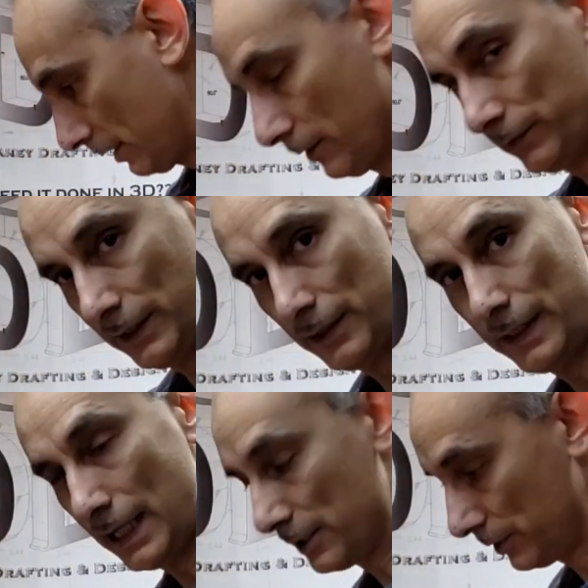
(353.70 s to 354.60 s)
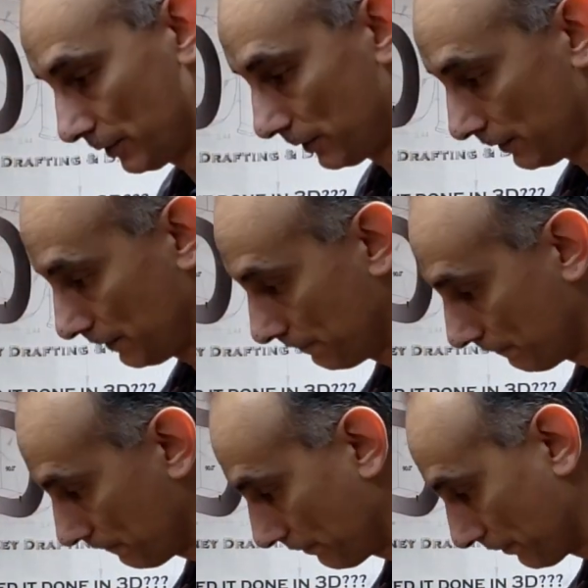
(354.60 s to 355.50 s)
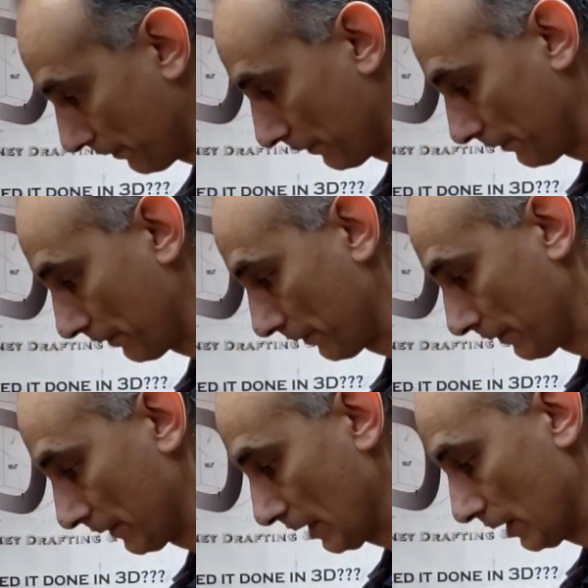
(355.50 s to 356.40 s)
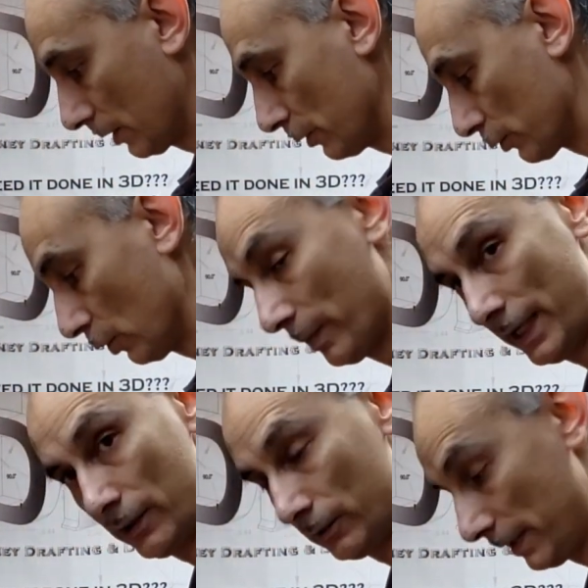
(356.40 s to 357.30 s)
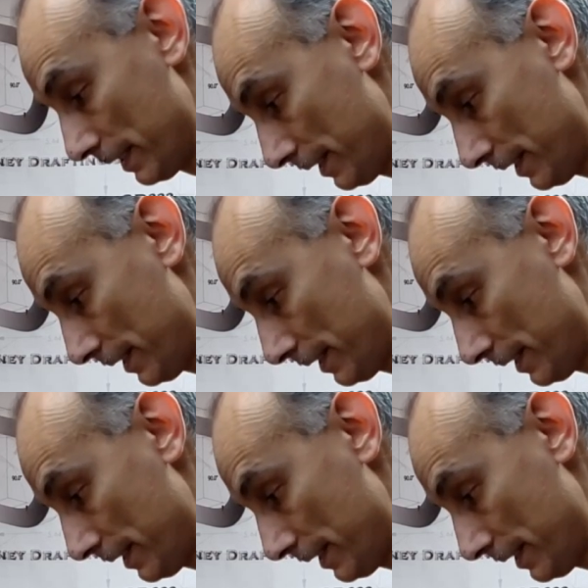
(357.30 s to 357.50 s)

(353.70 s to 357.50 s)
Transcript: Looks like you got your control panel right